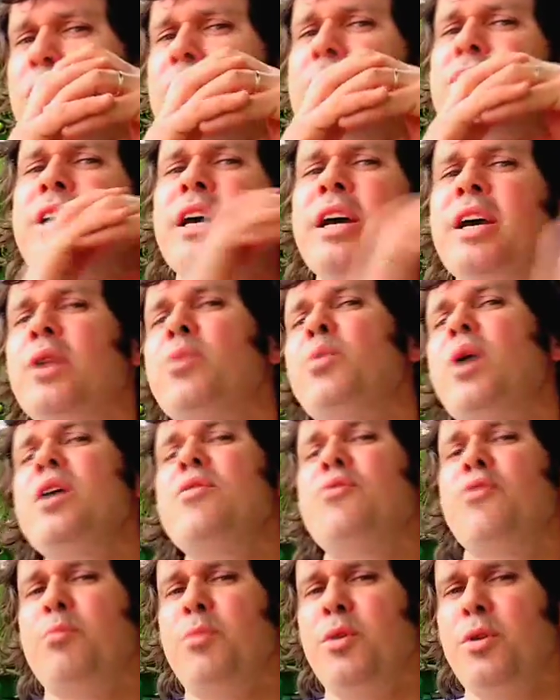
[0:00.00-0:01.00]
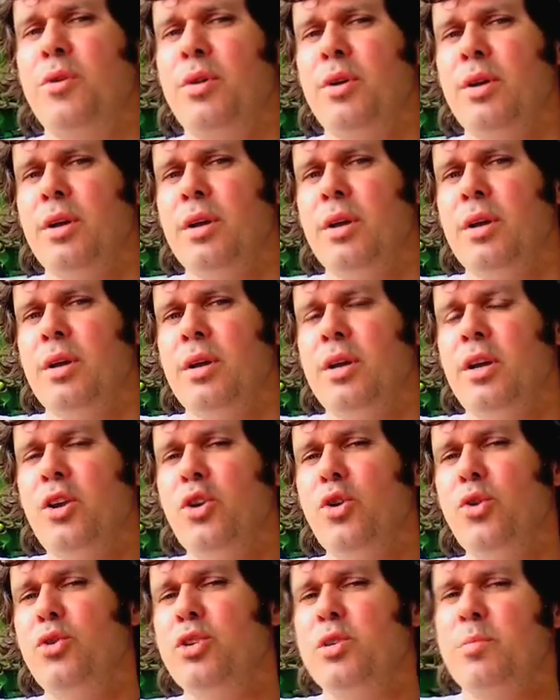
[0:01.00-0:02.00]
gets taken away from you.
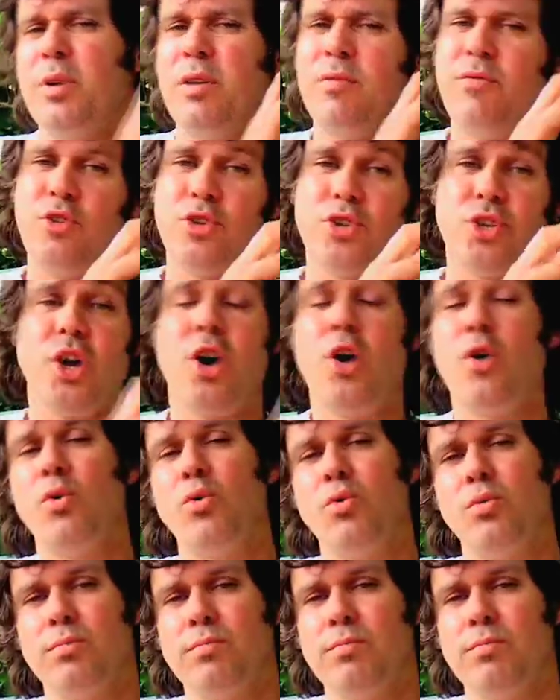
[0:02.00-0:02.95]
You lose a bit of your soul.